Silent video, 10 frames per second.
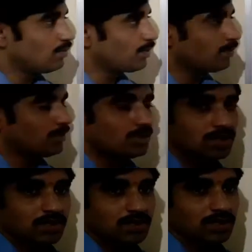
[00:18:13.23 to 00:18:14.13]

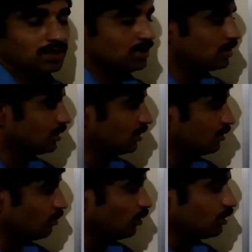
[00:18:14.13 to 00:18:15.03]
proportionate changes
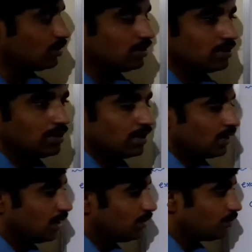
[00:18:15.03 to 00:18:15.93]
in both the
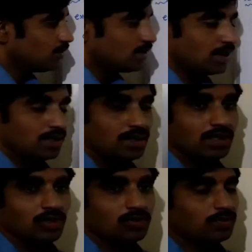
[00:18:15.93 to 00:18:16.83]
inputs and the
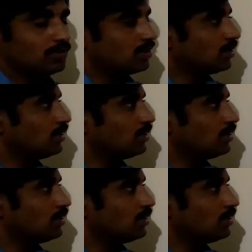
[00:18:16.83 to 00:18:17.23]
output.